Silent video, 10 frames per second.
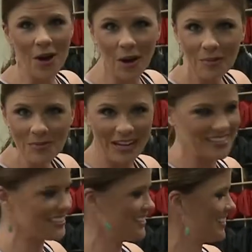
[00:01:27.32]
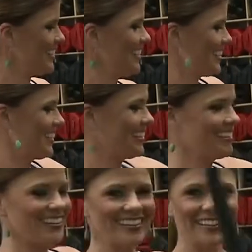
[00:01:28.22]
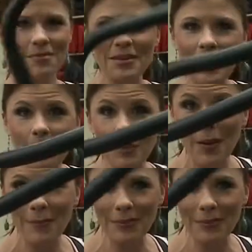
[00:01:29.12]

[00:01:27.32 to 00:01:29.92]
armrest can become a weapon.